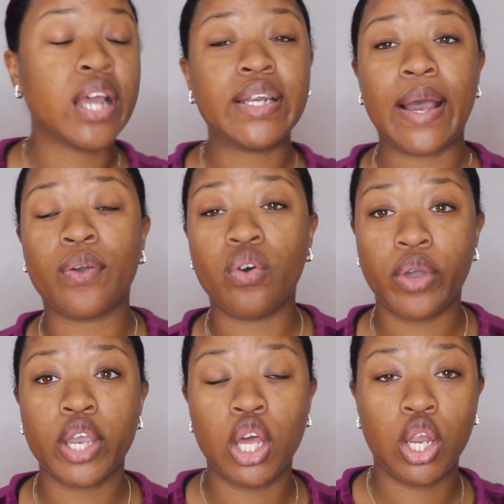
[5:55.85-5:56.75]
Now,
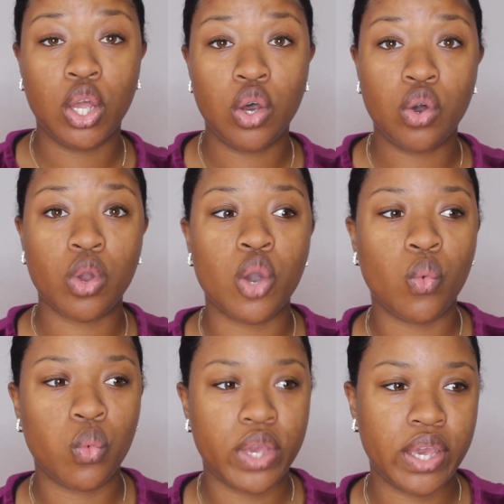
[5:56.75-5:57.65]
going along
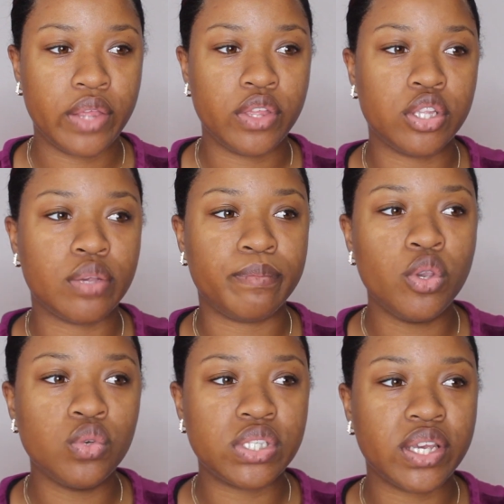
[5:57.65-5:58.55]
with the
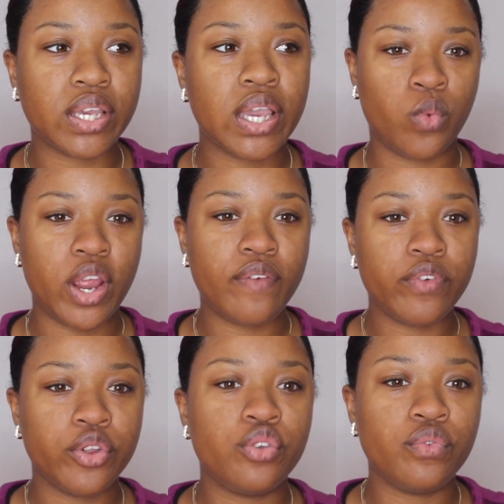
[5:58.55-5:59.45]
music,
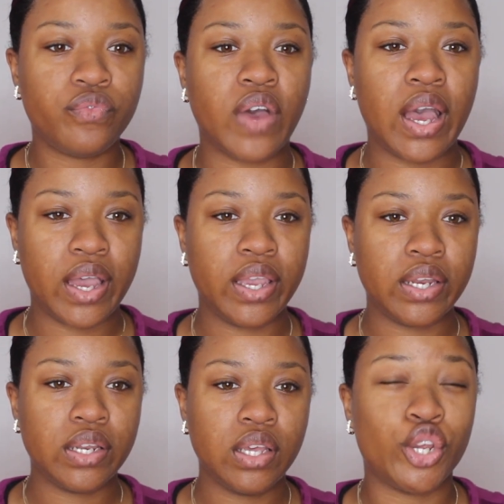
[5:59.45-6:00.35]
wherever you
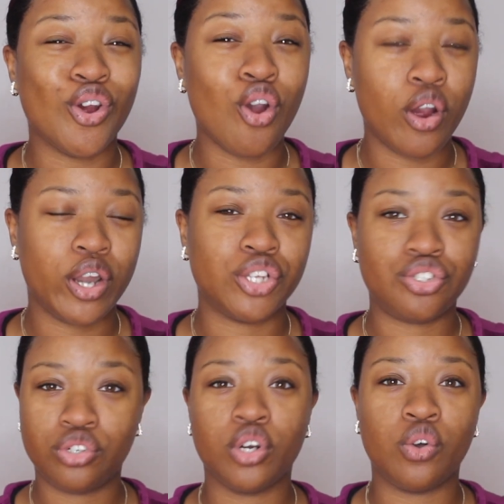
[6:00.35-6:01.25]
find your hardest
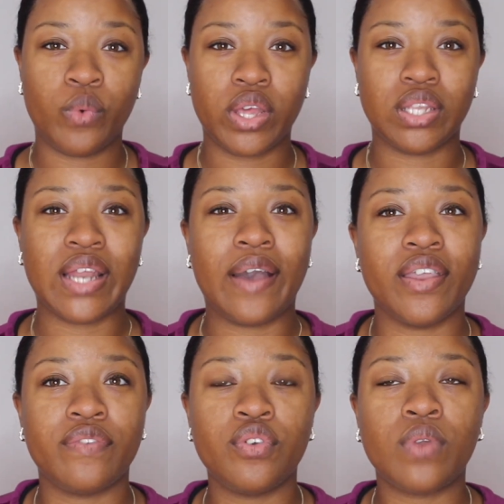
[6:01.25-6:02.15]
struggle with. Now,
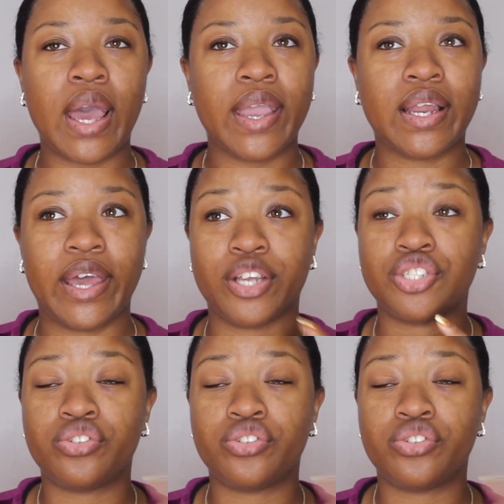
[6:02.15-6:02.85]
if you like like